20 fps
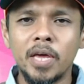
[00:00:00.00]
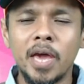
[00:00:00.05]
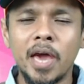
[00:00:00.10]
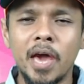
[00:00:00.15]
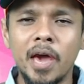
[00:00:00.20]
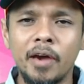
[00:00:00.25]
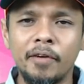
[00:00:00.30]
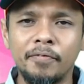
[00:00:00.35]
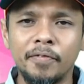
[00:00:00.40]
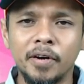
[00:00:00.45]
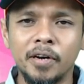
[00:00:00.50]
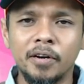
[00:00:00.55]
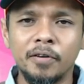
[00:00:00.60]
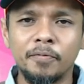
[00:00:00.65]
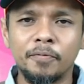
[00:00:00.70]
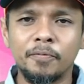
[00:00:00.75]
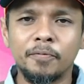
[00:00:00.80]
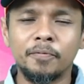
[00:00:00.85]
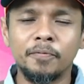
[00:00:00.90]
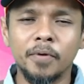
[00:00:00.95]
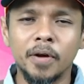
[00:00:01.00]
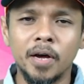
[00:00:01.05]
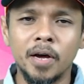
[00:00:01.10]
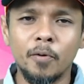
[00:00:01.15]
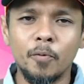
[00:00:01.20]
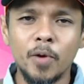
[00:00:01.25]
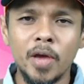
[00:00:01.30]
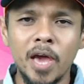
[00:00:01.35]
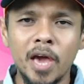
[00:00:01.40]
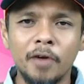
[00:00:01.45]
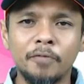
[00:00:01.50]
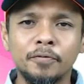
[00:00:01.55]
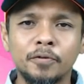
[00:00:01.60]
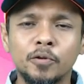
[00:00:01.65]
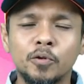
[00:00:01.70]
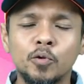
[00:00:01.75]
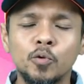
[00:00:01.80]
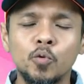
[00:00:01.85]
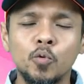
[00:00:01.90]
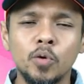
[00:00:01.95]
have
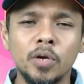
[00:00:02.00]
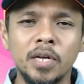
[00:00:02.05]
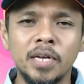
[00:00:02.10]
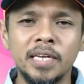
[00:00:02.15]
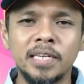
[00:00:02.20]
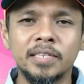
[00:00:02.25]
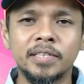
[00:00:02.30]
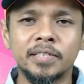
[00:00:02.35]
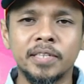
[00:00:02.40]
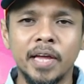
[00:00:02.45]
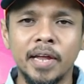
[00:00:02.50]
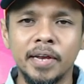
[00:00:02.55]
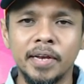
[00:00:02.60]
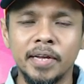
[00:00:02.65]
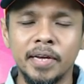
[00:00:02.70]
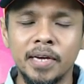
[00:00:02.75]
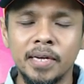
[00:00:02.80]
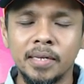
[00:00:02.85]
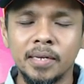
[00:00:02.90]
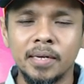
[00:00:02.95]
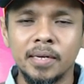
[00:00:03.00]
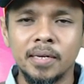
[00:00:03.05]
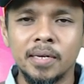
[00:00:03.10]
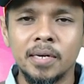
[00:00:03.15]
two learning standard.